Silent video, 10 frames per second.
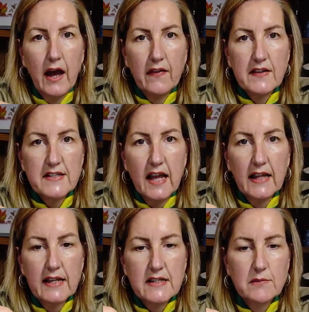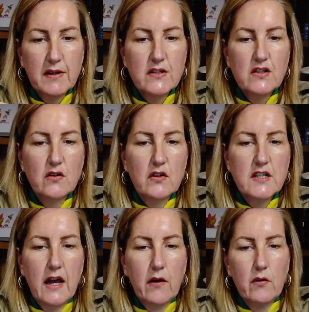and the tail end has been stuck
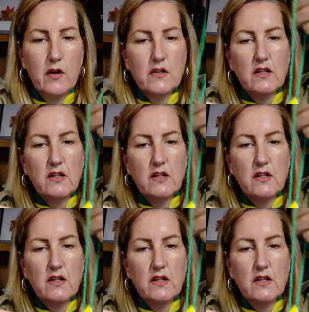down